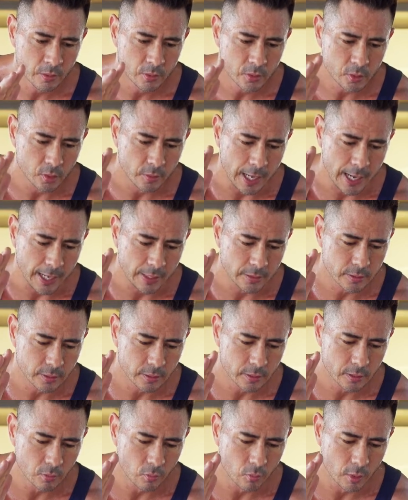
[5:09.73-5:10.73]
so
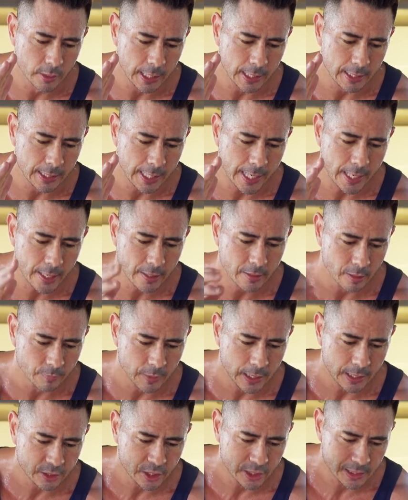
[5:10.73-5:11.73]
that when I land, I'm
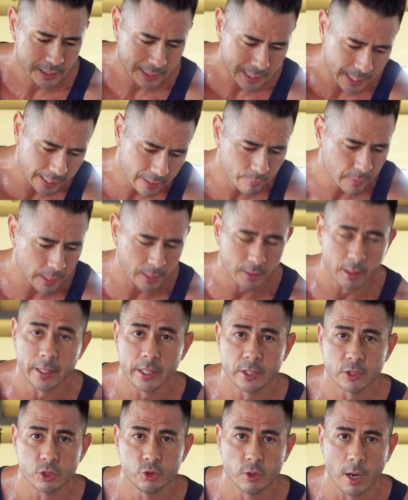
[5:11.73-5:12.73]
not just letting my
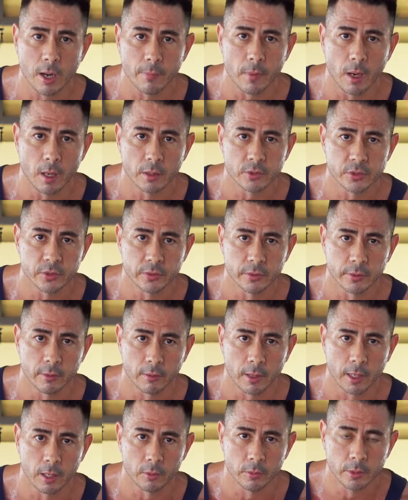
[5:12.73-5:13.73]
legs drop onto the
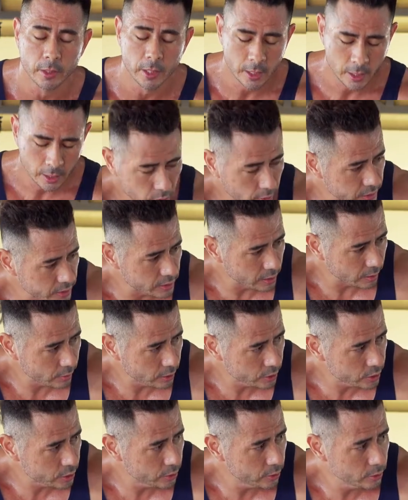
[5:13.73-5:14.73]
ground. So it's
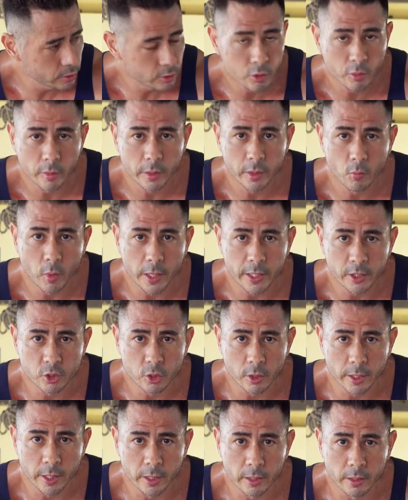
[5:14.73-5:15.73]
similar to doing weight
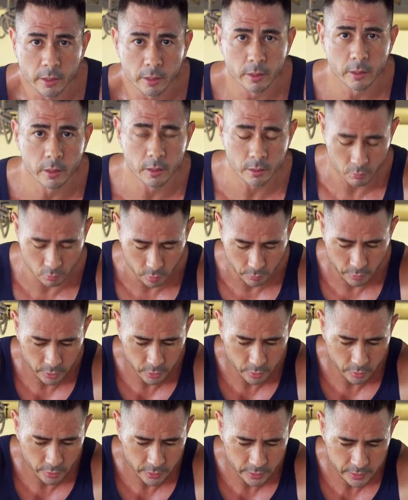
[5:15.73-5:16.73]
training. When we're
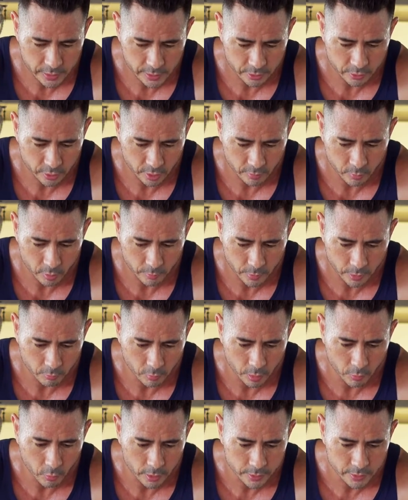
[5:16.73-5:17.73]
doing the eccentric
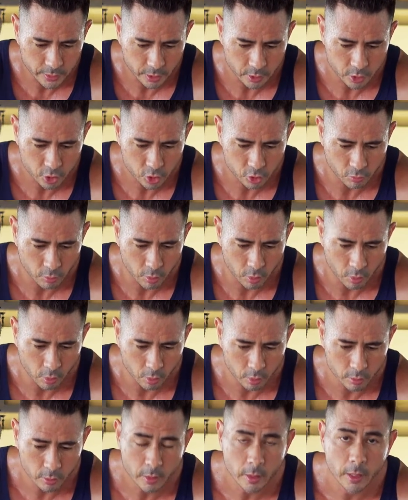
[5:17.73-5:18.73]
movement, we want to
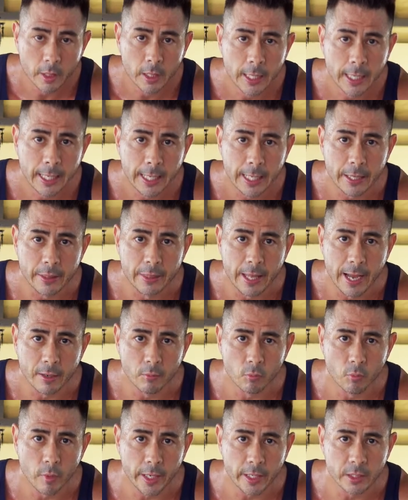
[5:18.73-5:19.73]
control
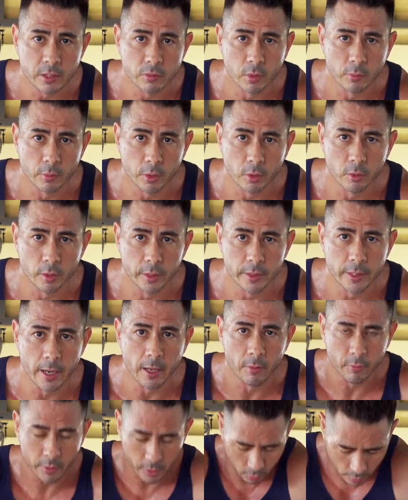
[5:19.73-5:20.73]
that weight when we're going
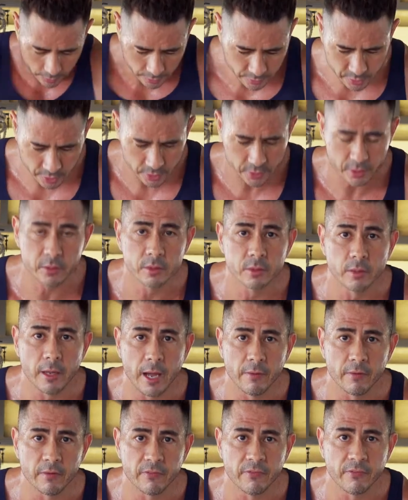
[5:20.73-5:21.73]
down. We don't want to just to
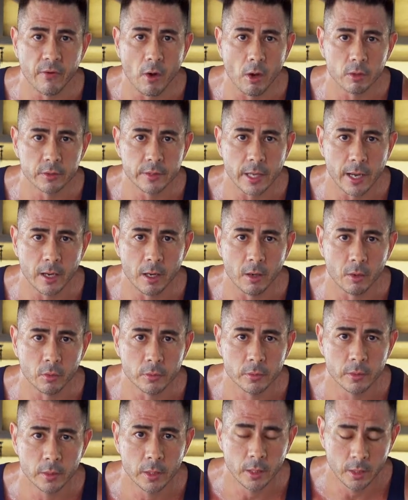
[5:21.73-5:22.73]
have it fall down